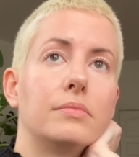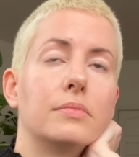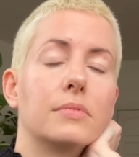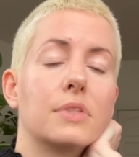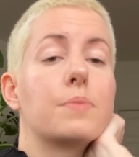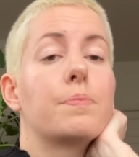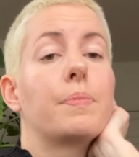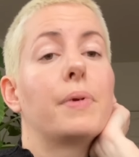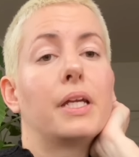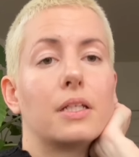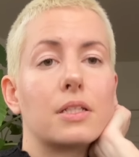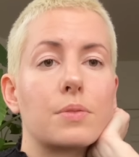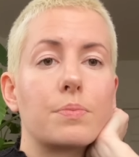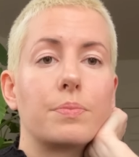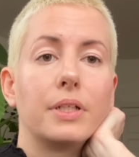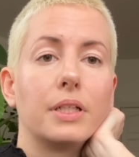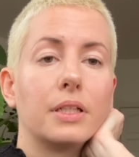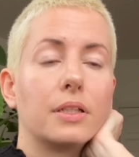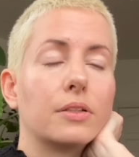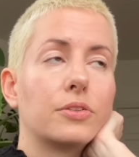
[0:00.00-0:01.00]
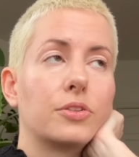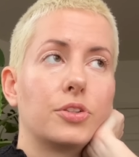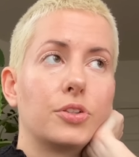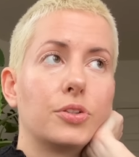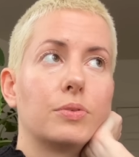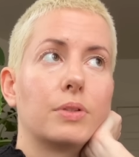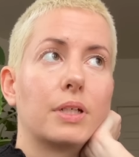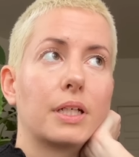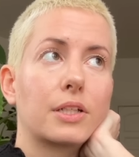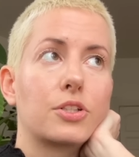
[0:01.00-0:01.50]
Spain is pretty good too,
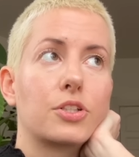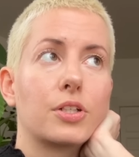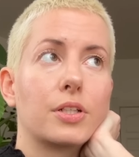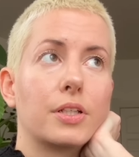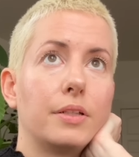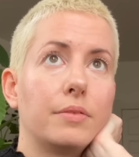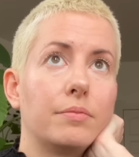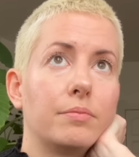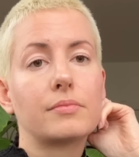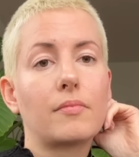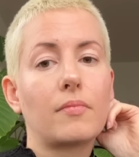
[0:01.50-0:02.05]
actually.